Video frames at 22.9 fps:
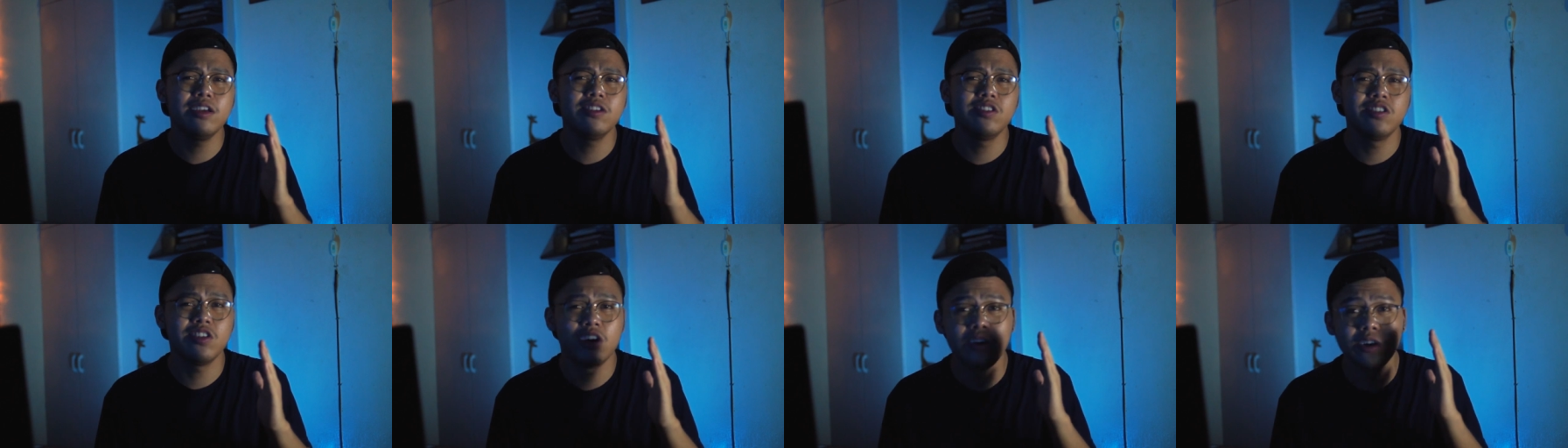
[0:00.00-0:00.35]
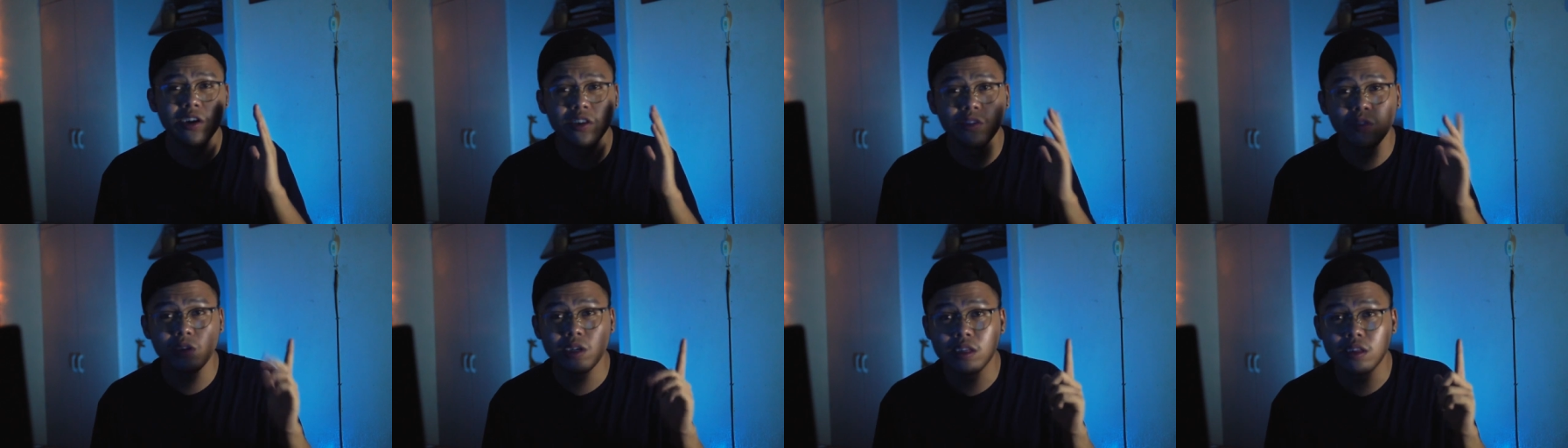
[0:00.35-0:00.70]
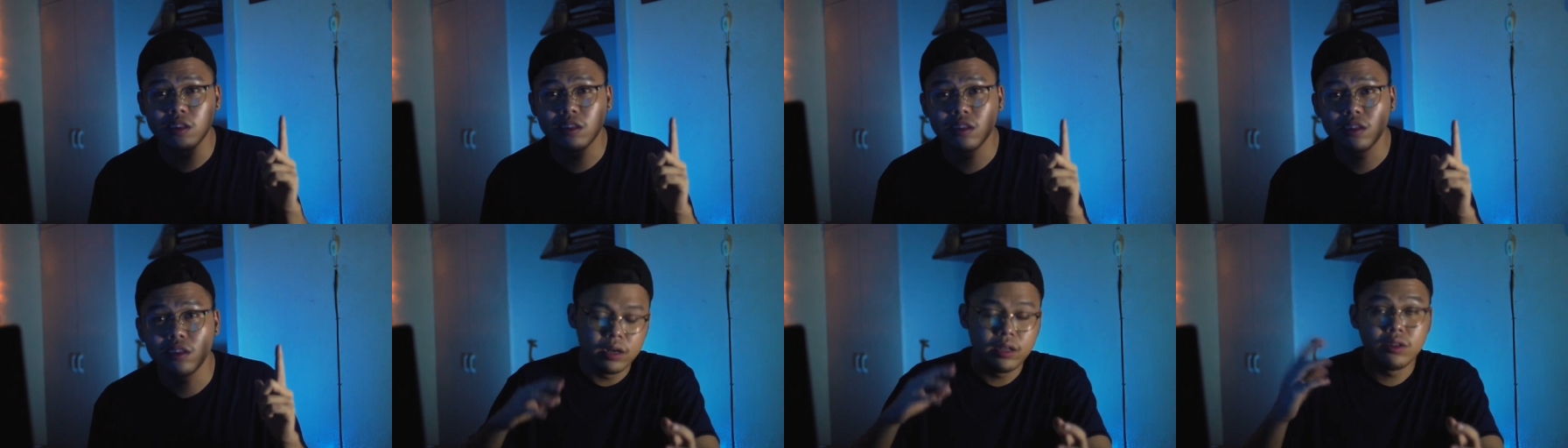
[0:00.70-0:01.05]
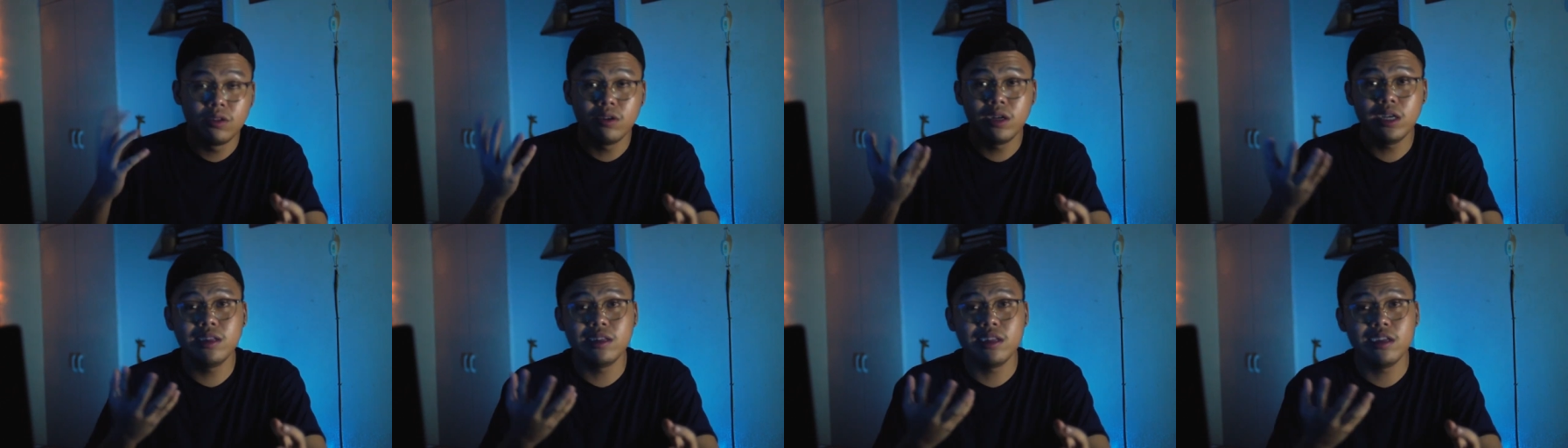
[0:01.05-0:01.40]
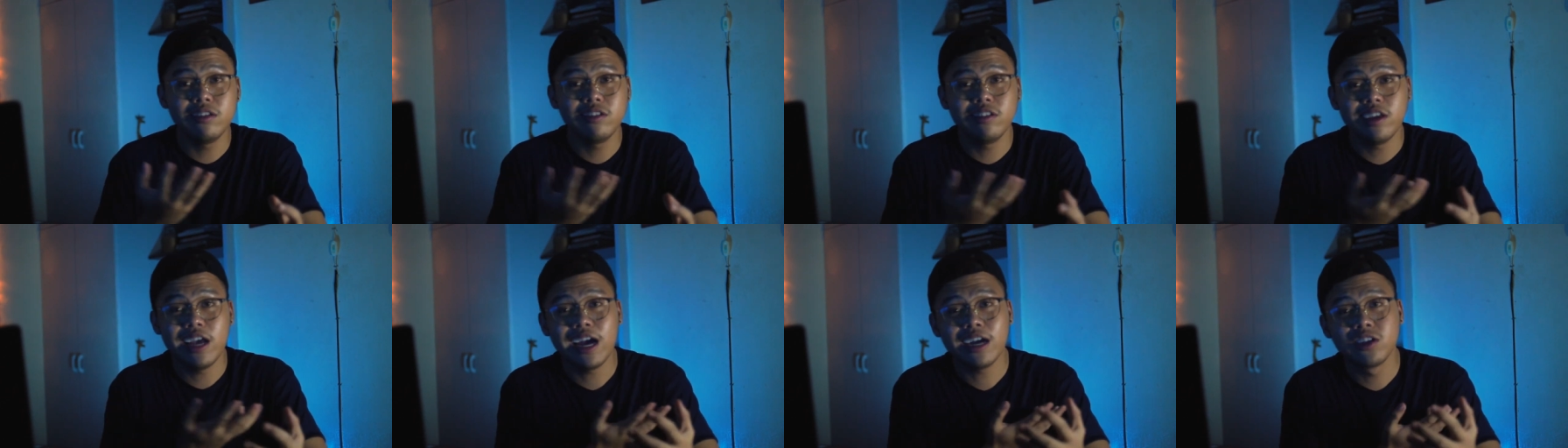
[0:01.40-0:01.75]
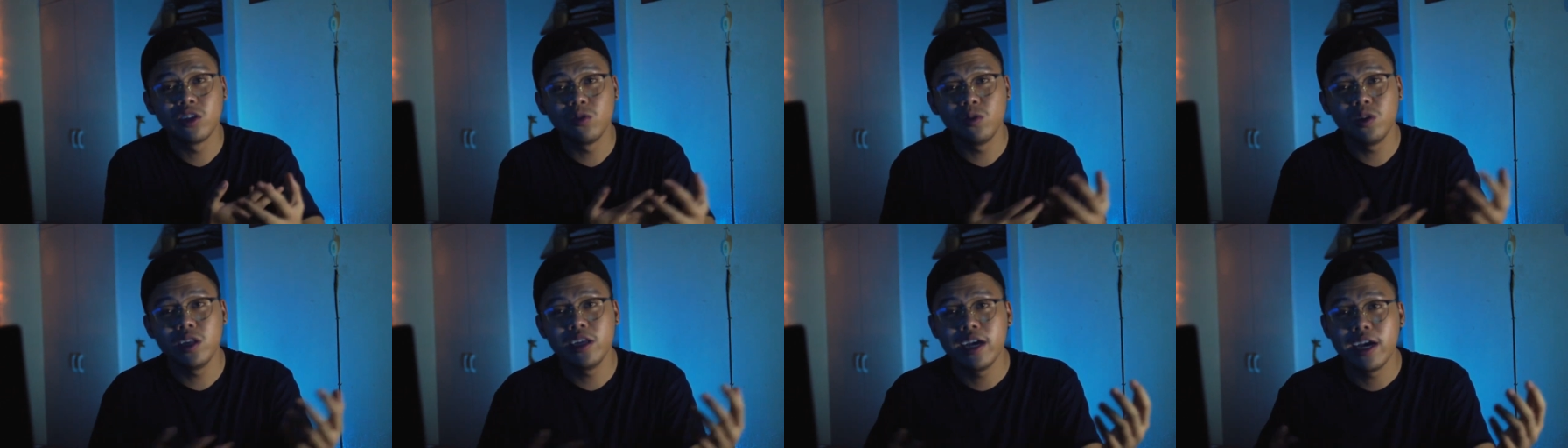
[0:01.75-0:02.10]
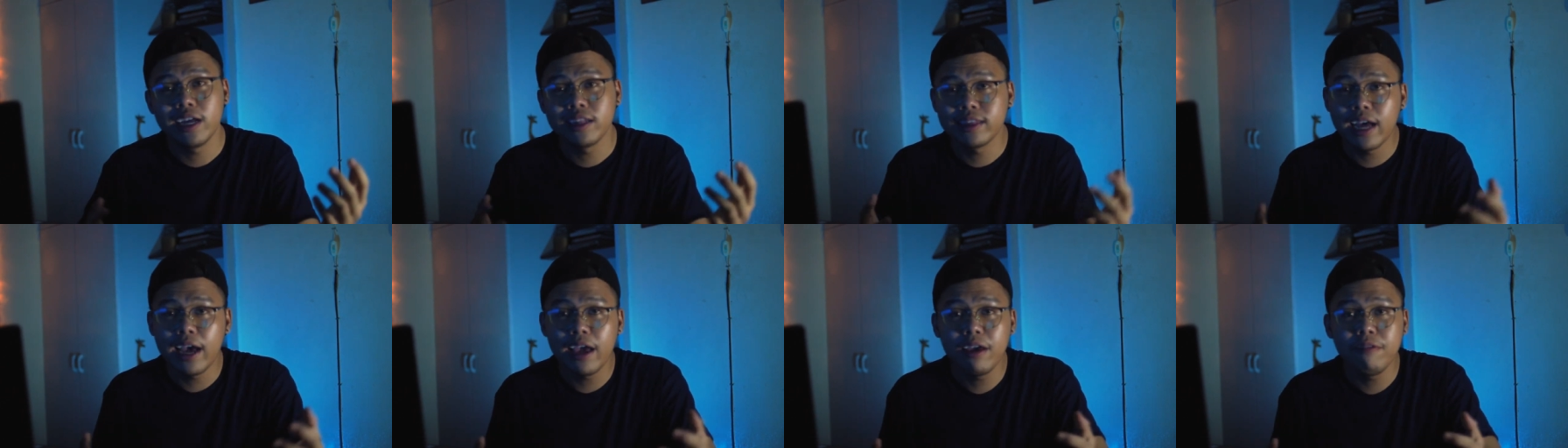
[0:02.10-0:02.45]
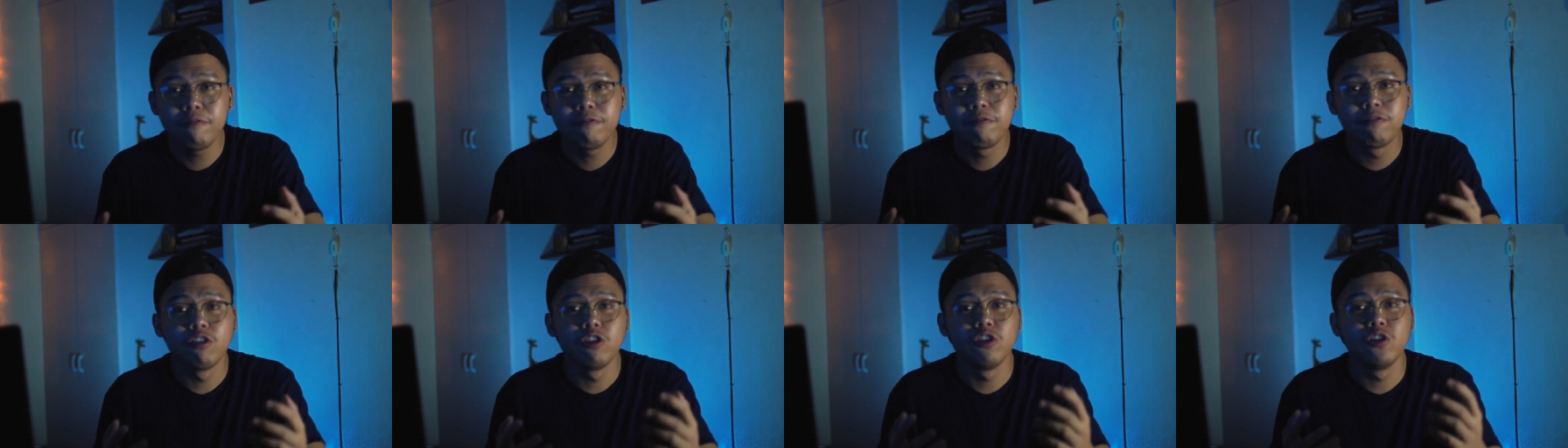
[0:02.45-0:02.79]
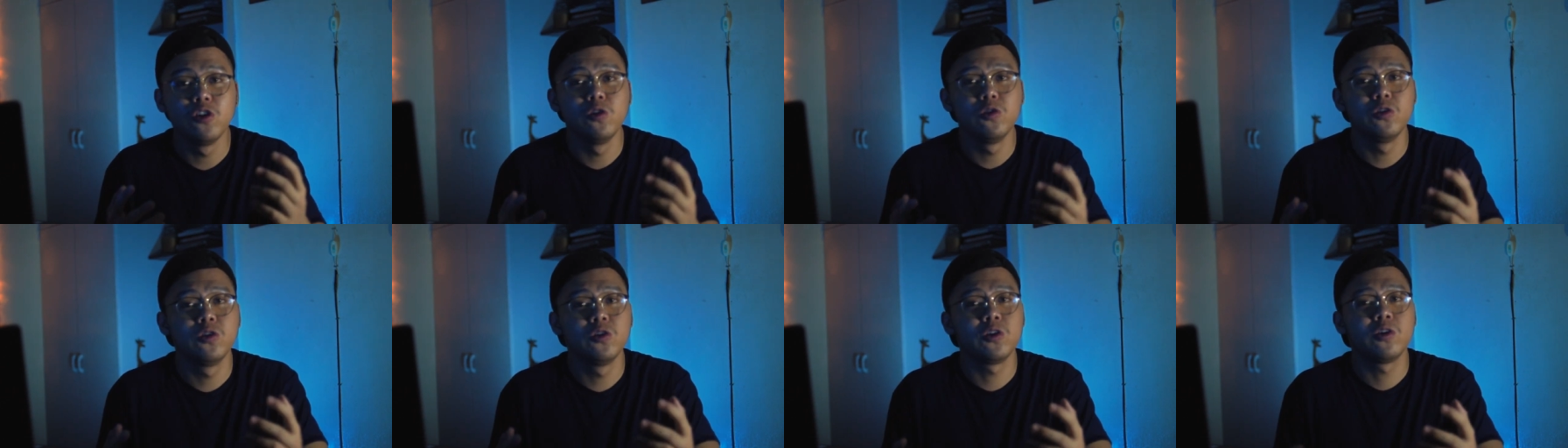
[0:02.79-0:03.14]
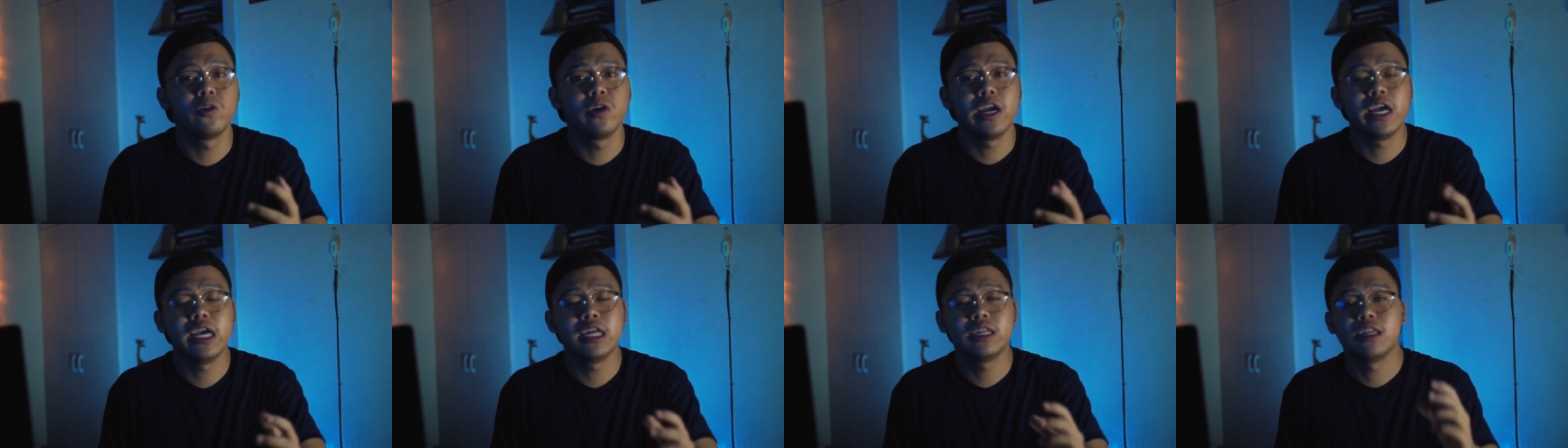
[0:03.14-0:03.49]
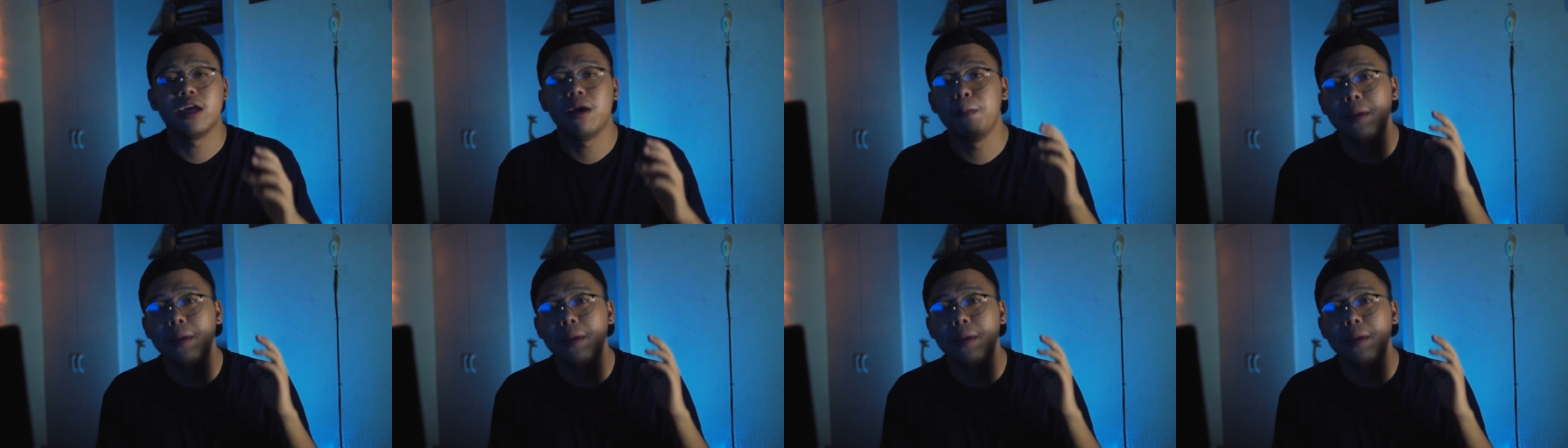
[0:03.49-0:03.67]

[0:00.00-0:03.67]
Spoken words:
is a retreat? Retreat is actually a time for you to create